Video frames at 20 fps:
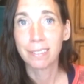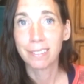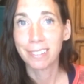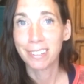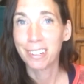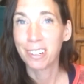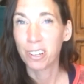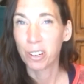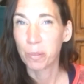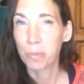
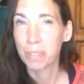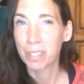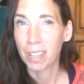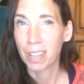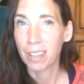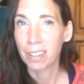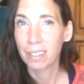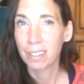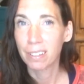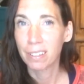You know what I'm
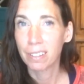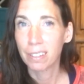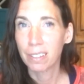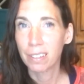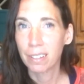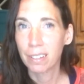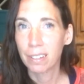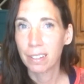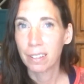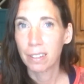saying?
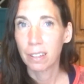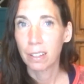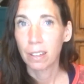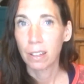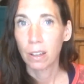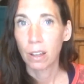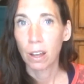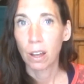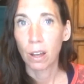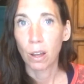
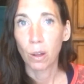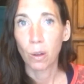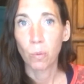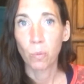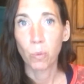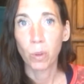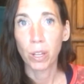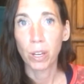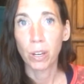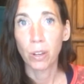
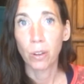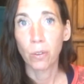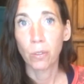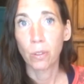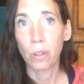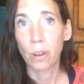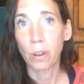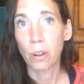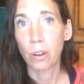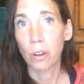We no
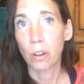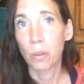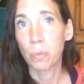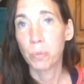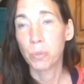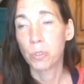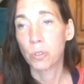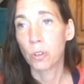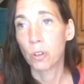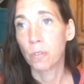longer
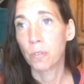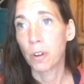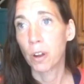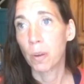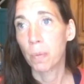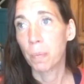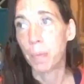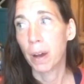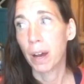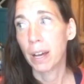observe our
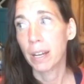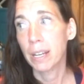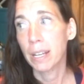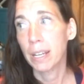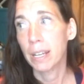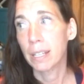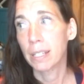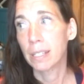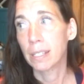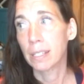body
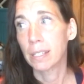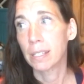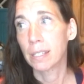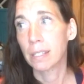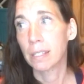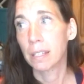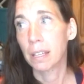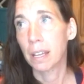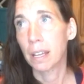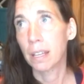as
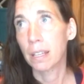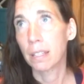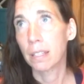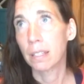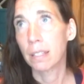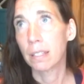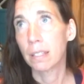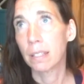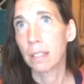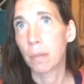
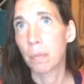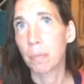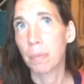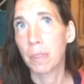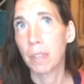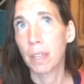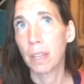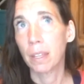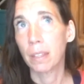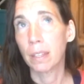
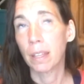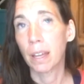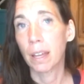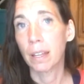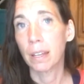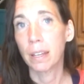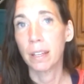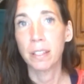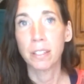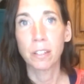something
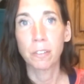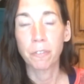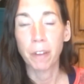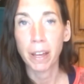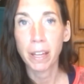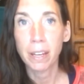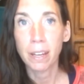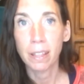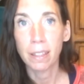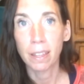that needs to
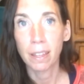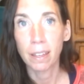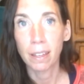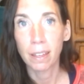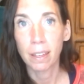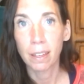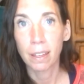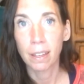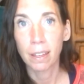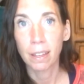fight anything.
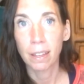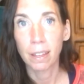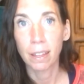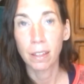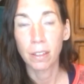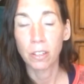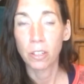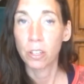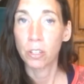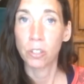
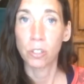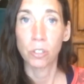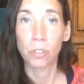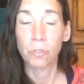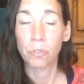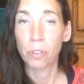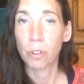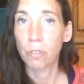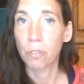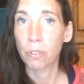It can just
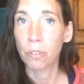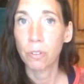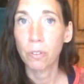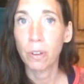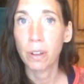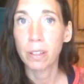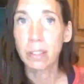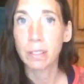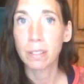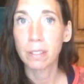flow through
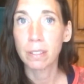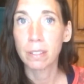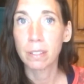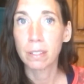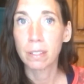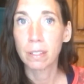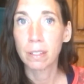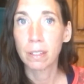us.